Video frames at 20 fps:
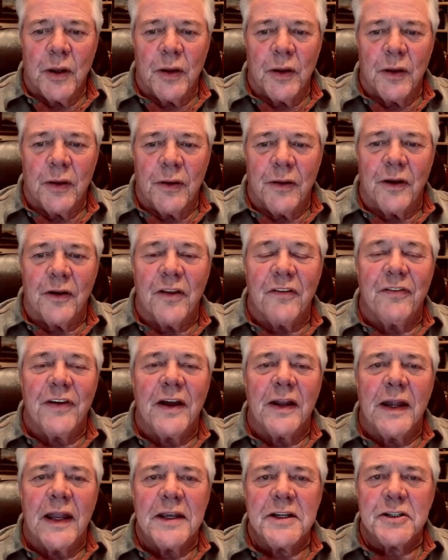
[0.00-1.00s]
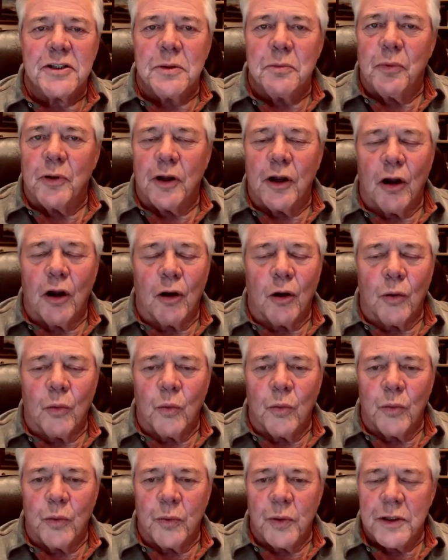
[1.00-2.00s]
They're the foundation upon
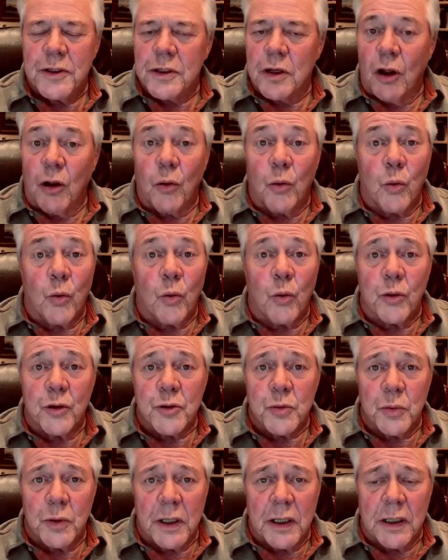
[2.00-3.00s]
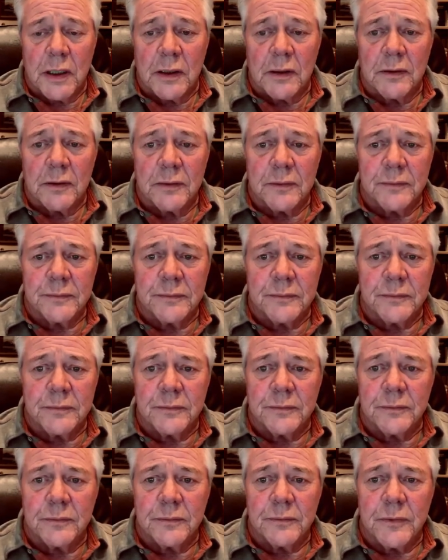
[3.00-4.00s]
which all wars would end.
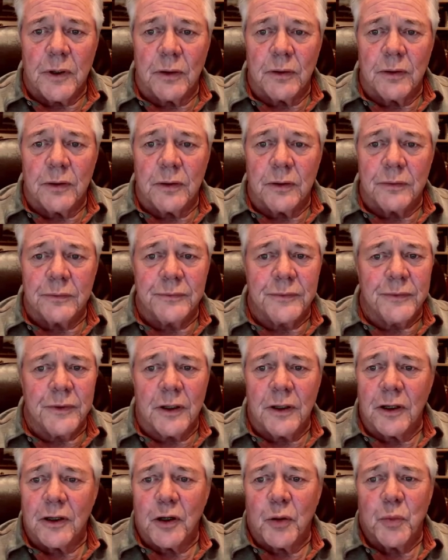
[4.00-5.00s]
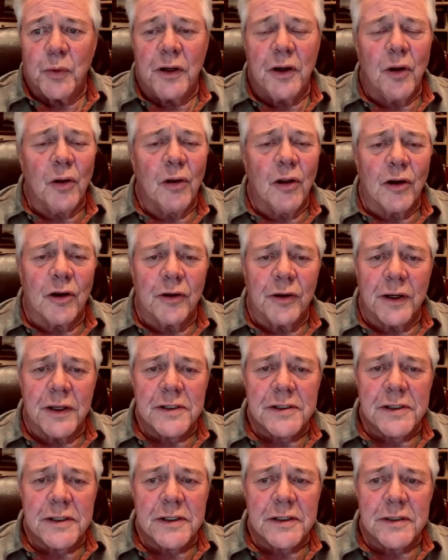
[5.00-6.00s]
Hunger would no longer
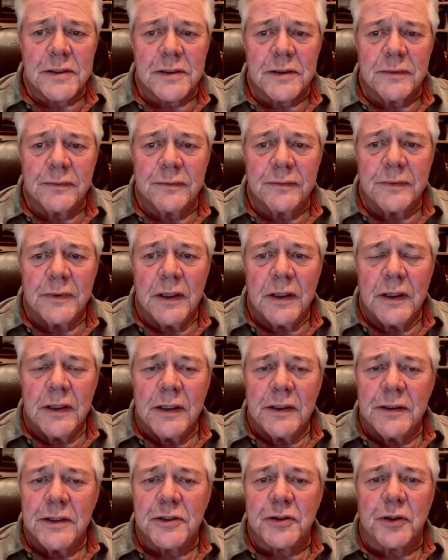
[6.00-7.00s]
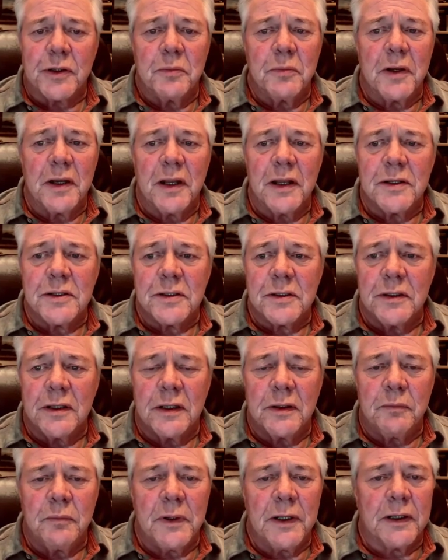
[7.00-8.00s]
exist. Discrimination
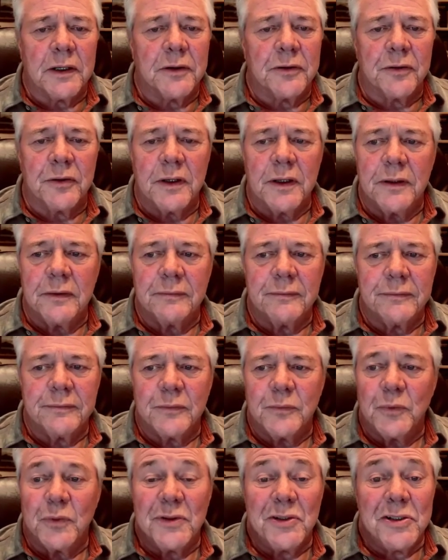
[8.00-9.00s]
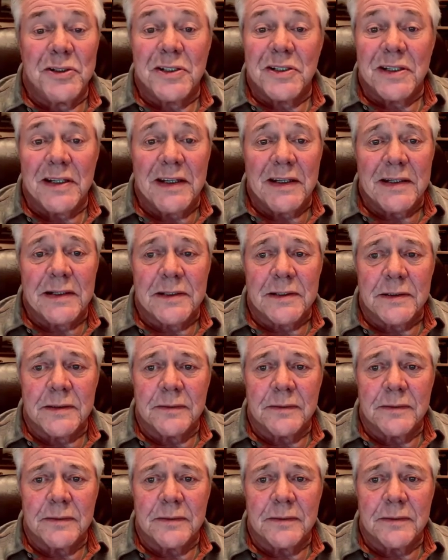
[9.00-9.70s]
and bigotry would just cease.